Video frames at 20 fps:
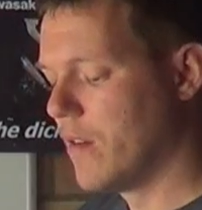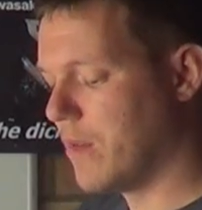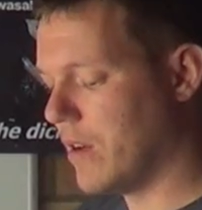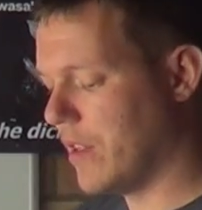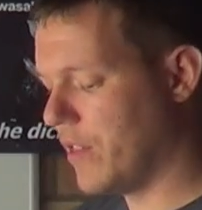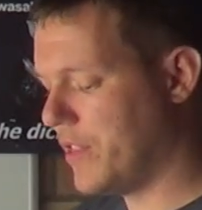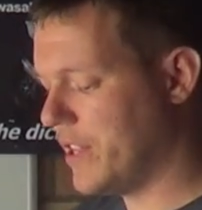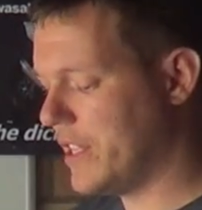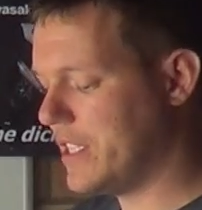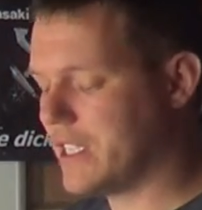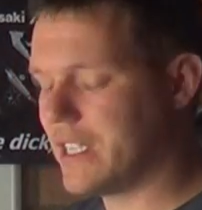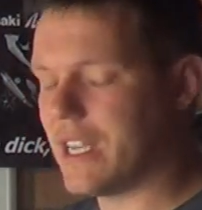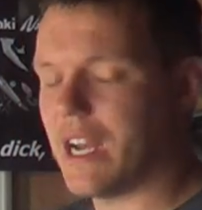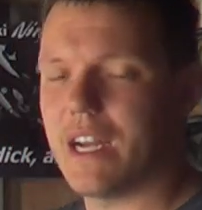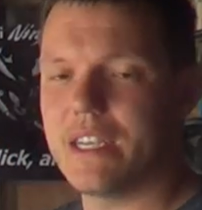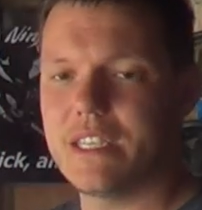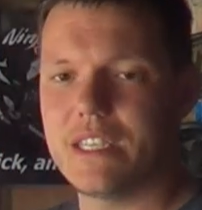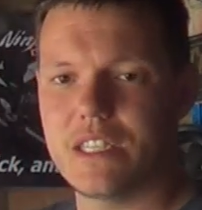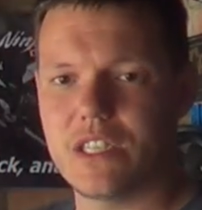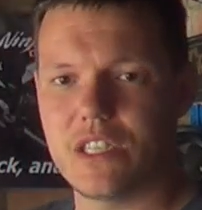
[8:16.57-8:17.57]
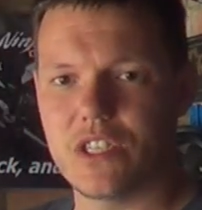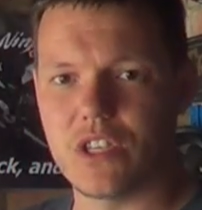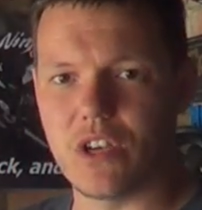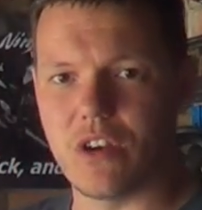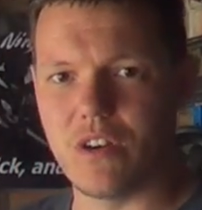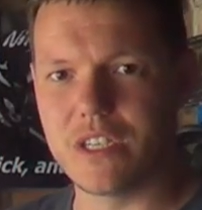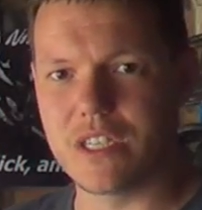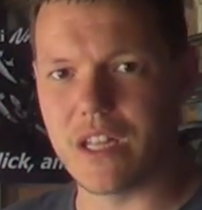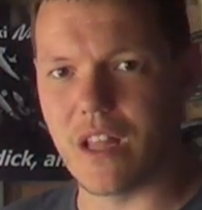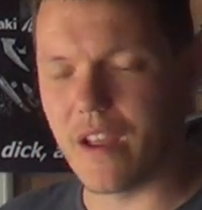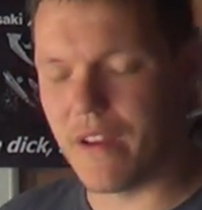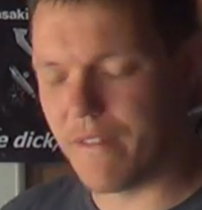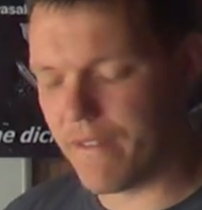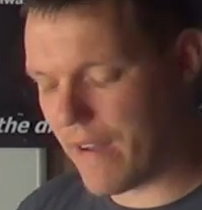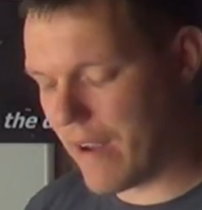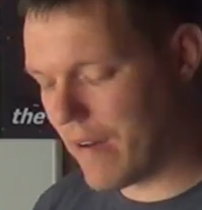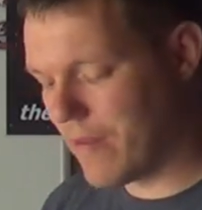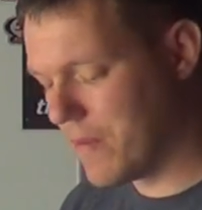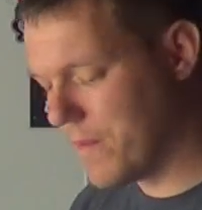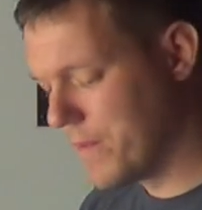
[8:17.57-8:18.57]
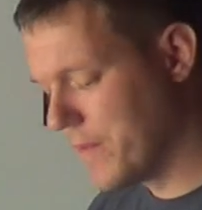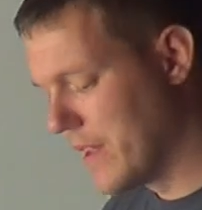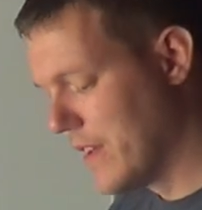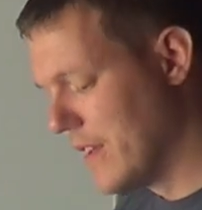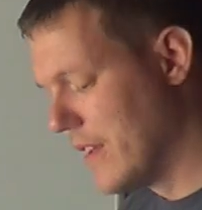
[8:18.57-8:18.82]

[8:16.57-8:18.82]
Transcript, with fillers: Well, this guy needs to sort his life out.